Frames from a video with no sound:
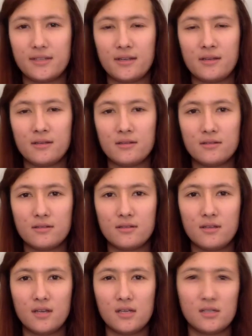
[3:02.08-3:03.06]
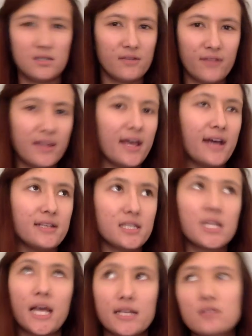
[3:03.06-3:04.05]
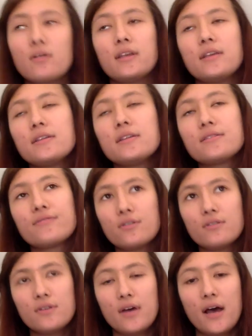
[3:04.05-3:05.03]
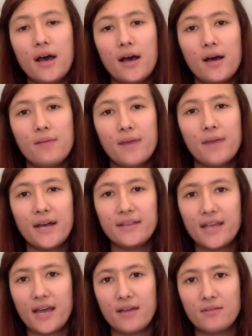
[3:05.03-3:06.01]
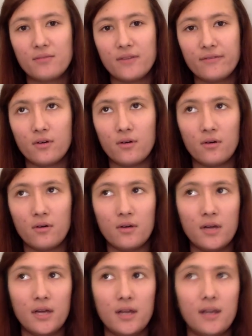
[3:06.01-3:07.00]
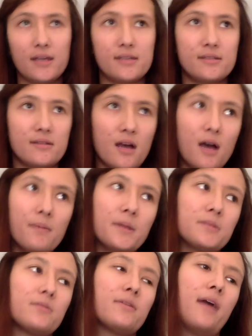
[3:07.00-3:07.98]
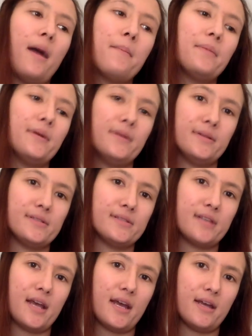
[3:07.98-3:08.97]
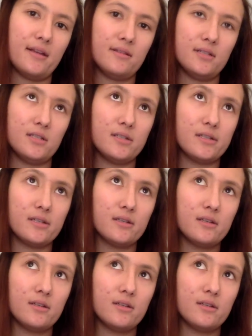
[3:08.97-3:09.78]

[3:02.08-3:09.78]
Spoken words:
and stuff like that. So that's quite useful. And then we've got like a Starbucks on campus and